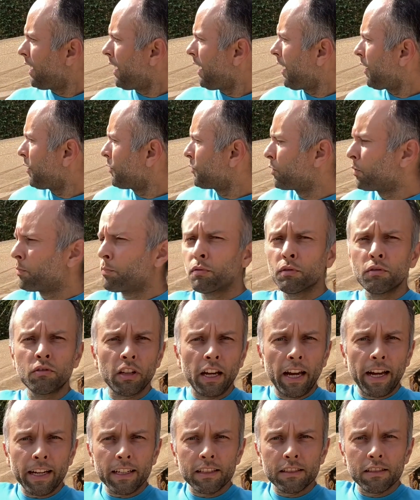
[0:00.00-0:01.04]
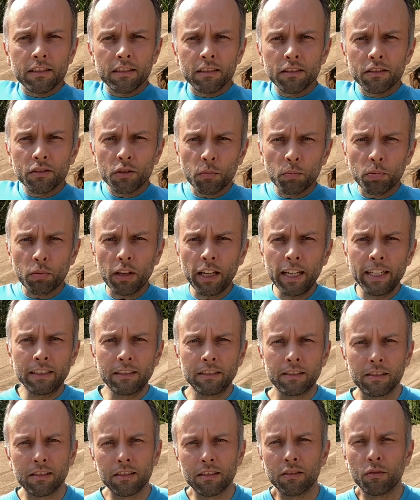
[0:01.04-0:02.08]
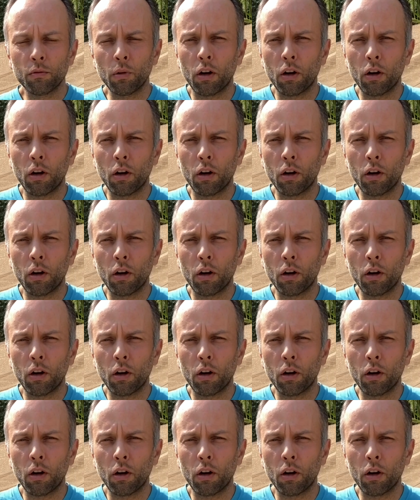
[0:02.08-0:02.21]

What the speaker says: how to protect your plants.